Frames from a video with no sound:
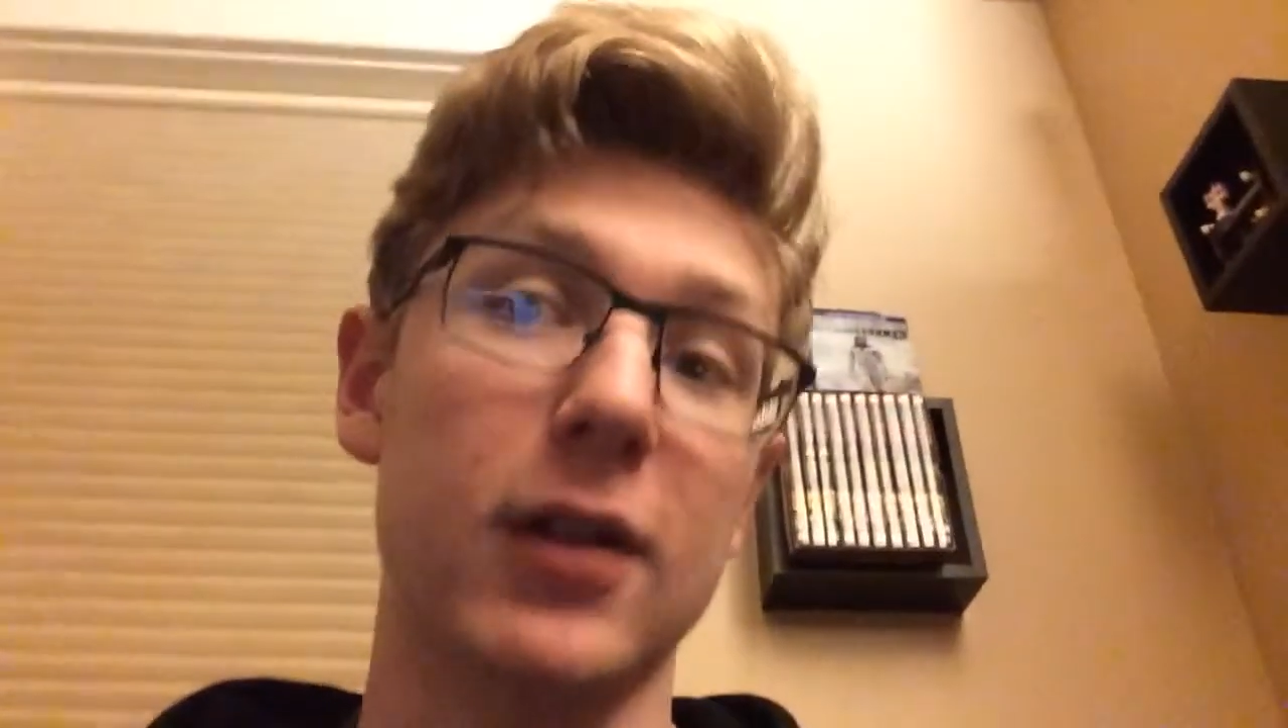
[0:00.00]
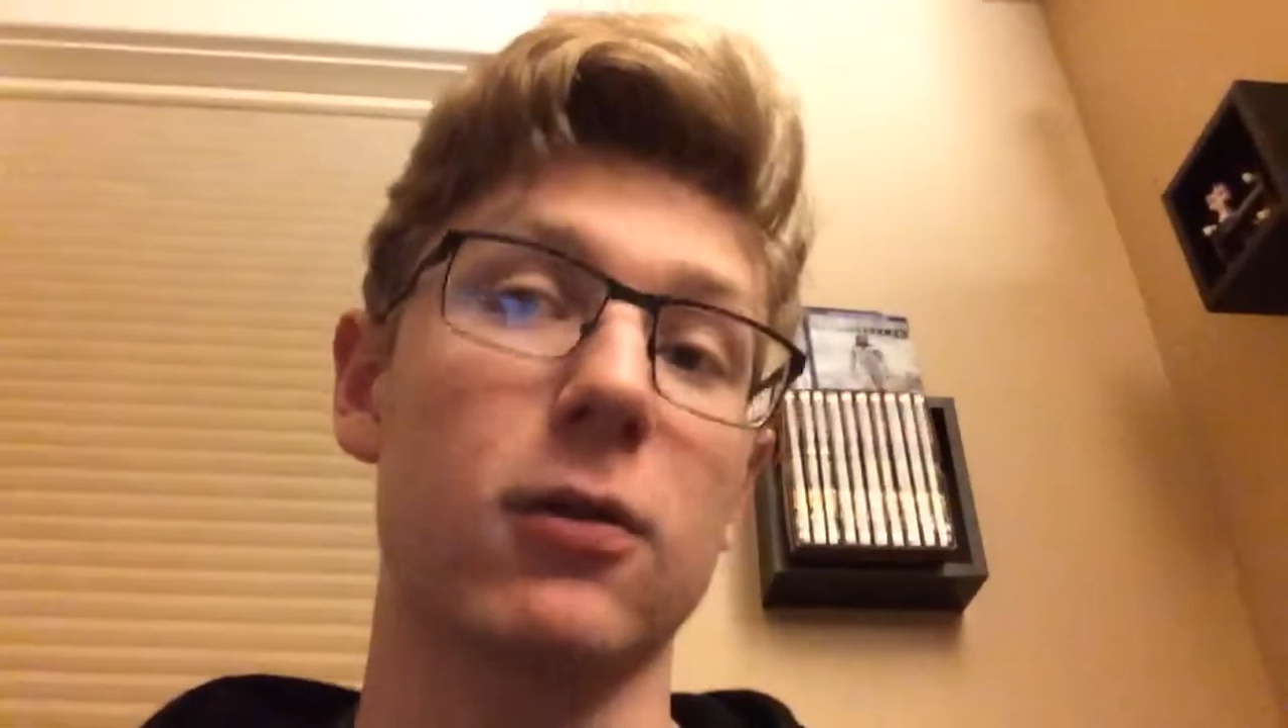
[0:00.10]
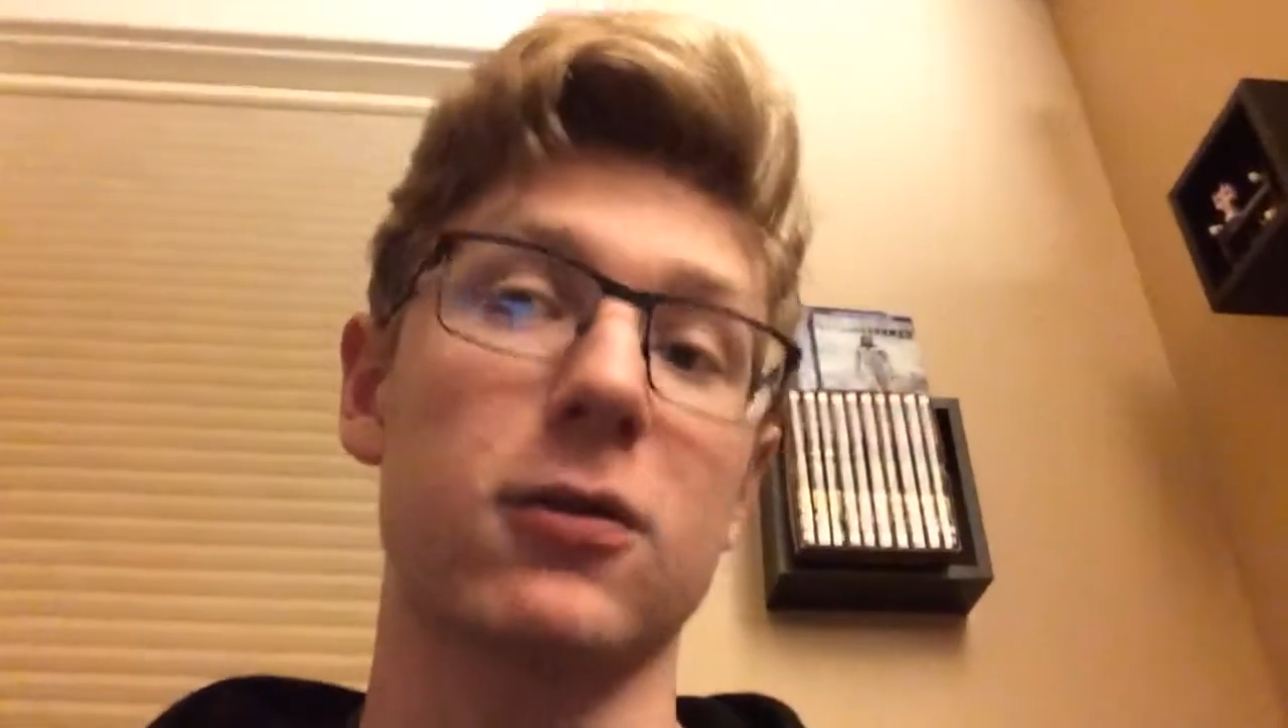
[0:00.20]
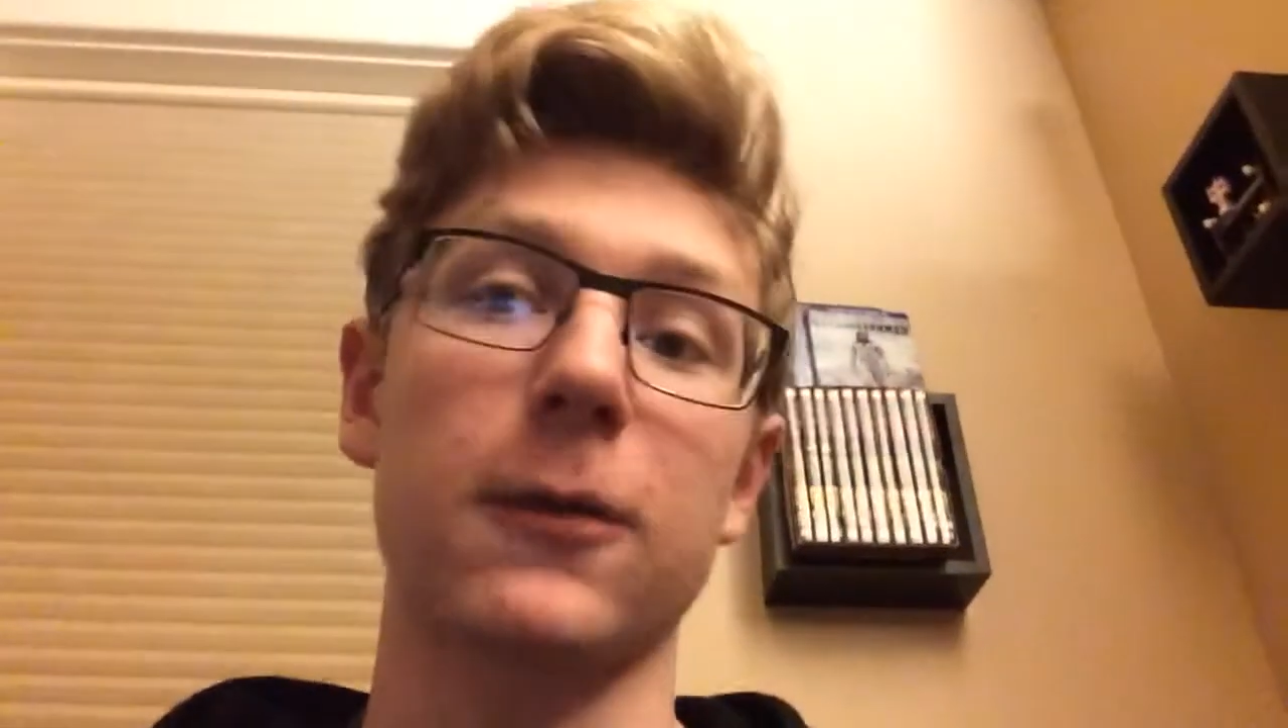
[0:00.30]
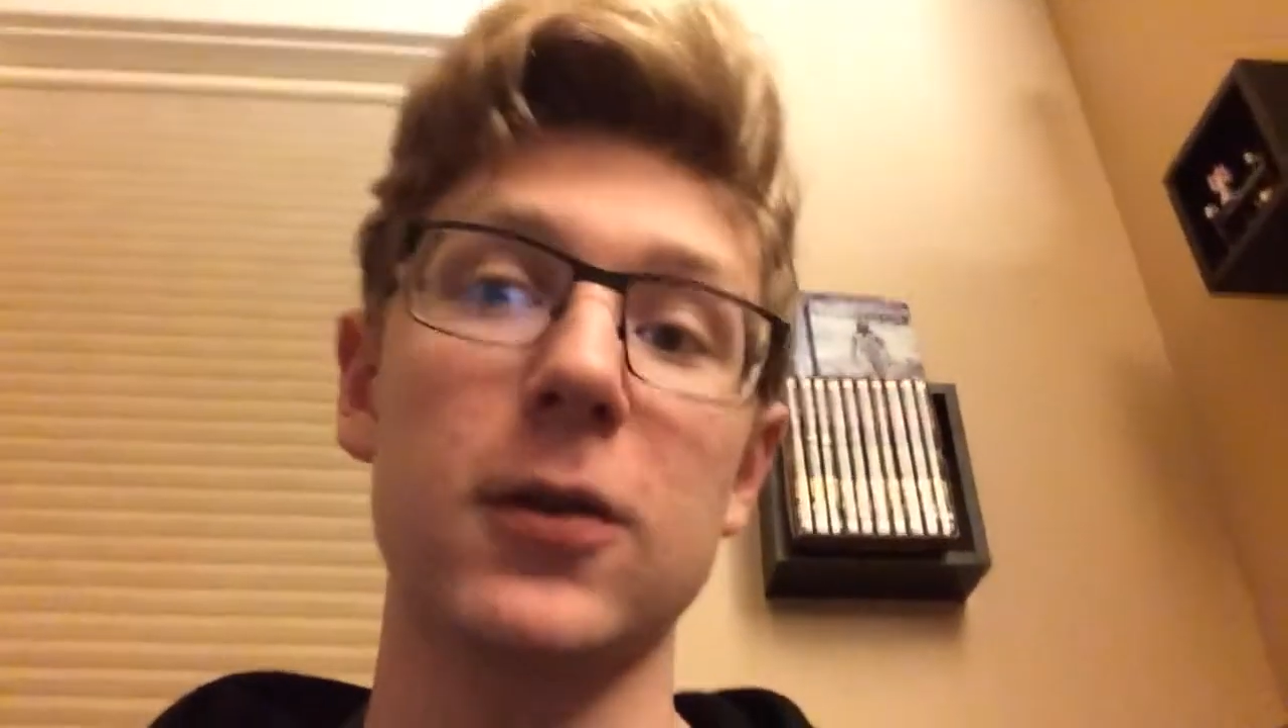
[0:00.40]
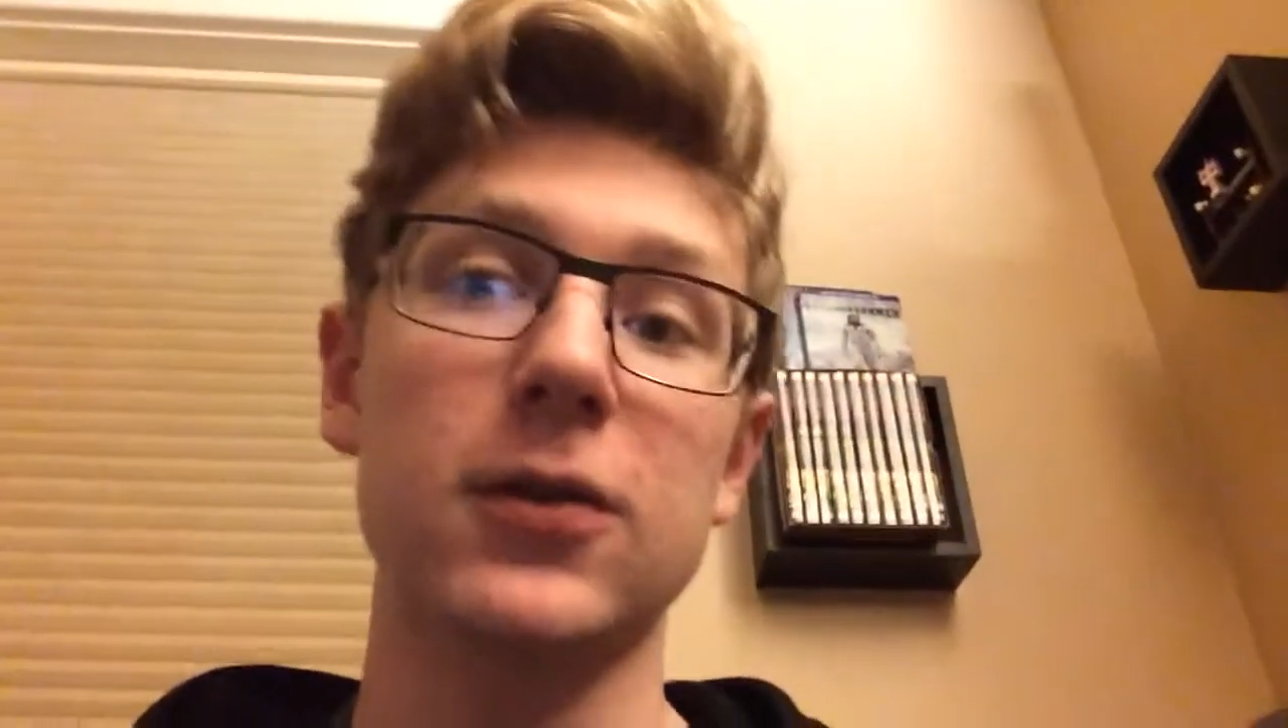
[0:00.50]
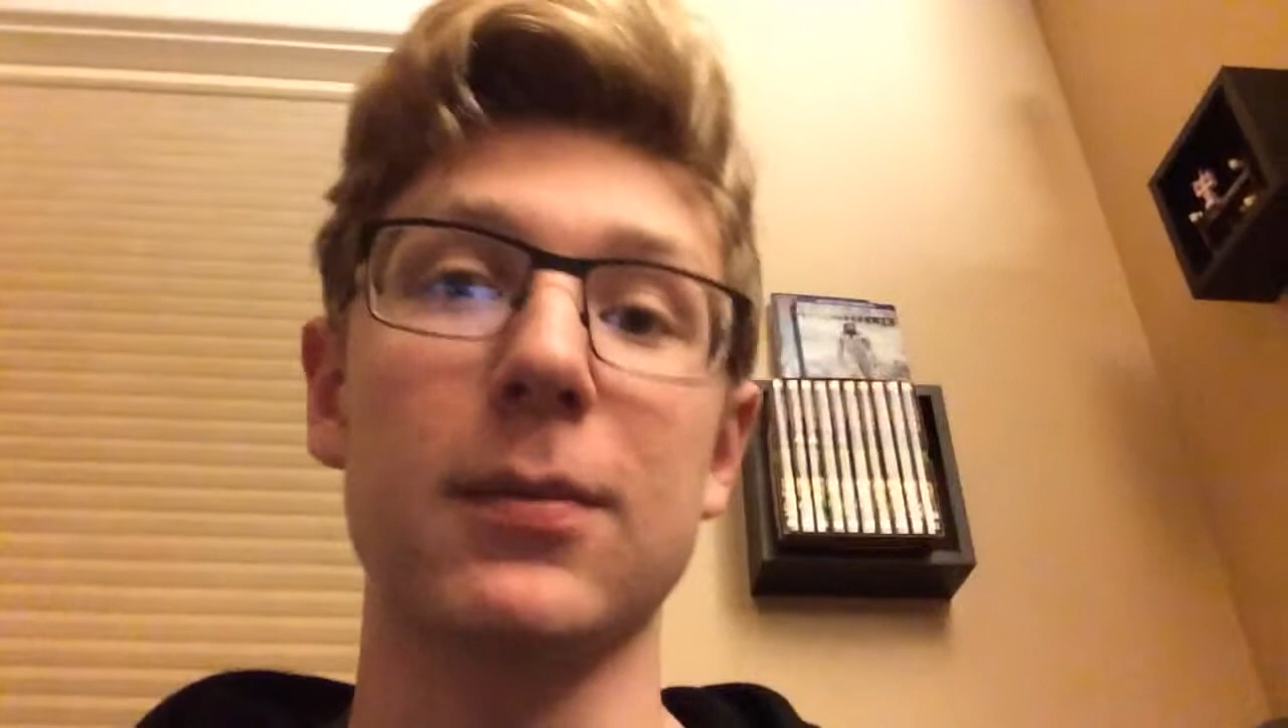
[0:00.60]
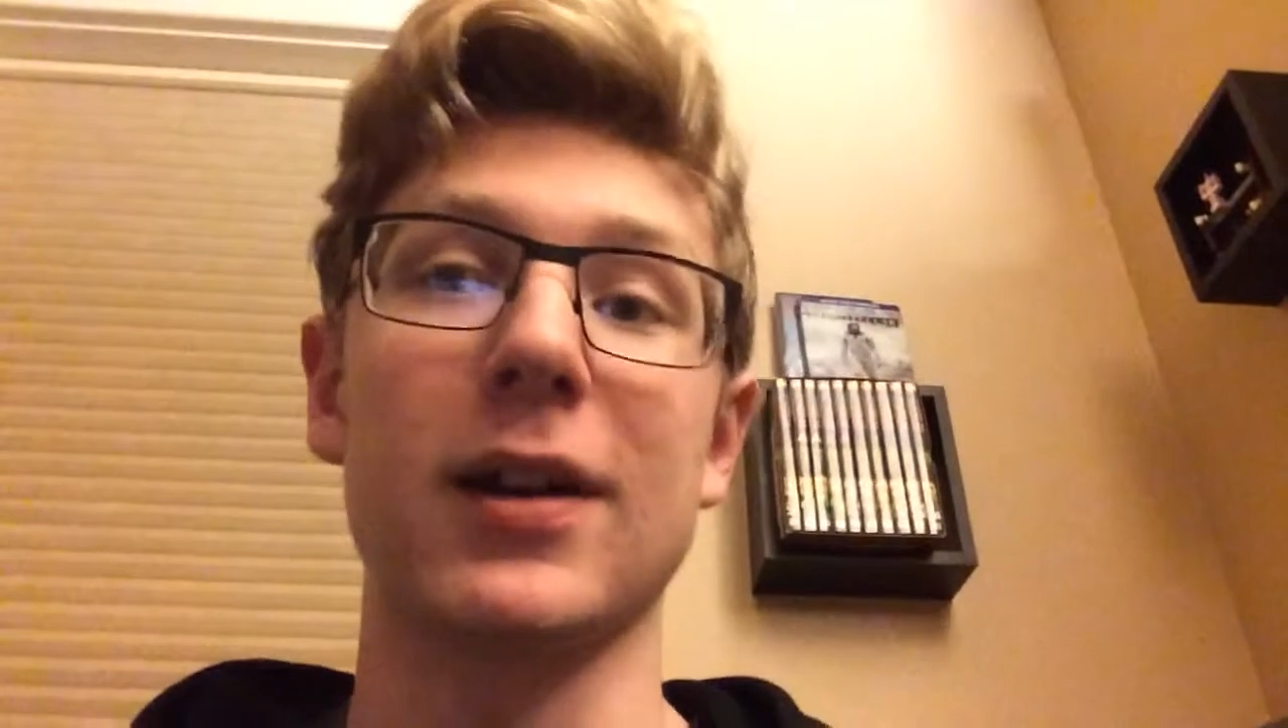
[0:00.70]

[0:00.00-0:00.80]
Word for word: I know there's reviews,